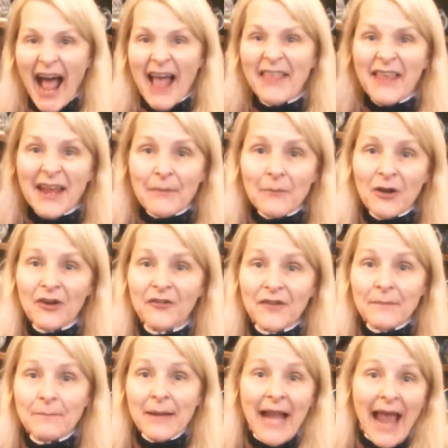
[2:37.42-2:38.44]
the
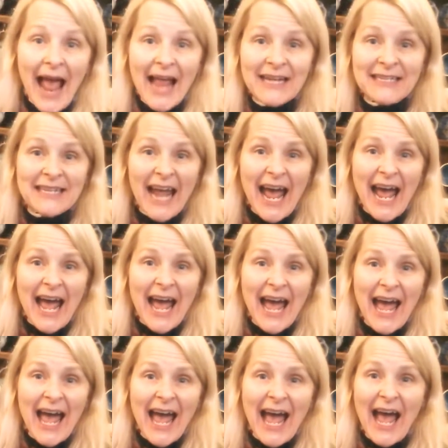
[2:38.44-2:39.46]
immersion
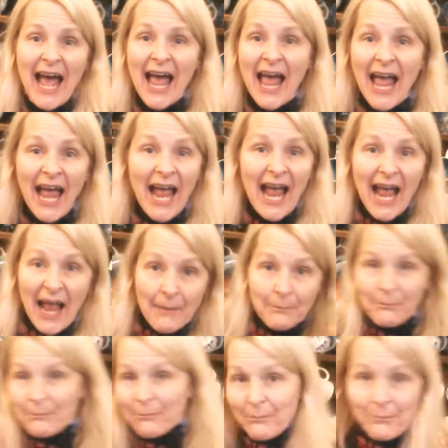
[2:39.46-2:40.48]
blender, and
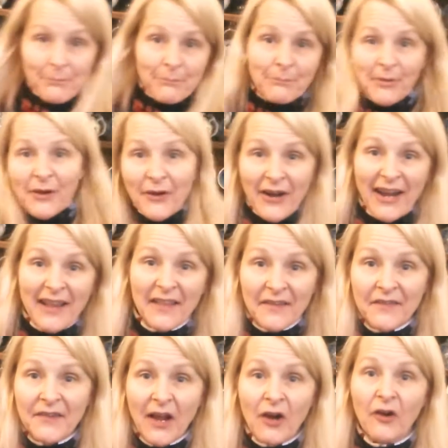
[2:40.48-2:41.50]
puree
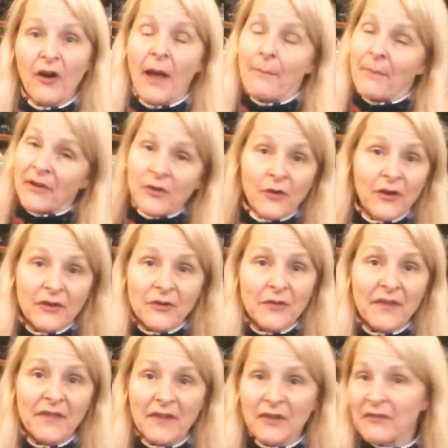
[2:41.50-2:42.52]
this sucker up. And you can do
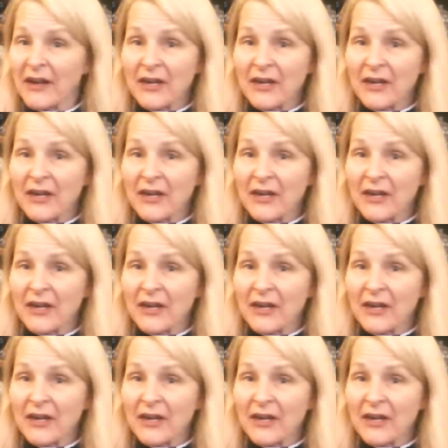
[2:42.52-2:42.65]
this in a